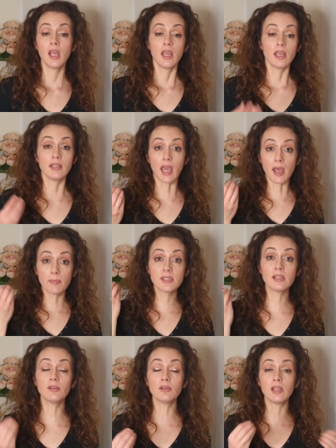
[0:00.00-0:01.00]
It
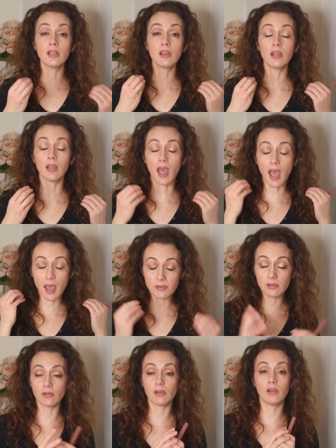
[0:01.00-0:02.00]

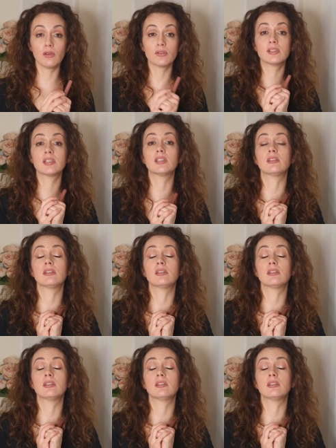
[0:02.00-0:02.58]
absolutely looks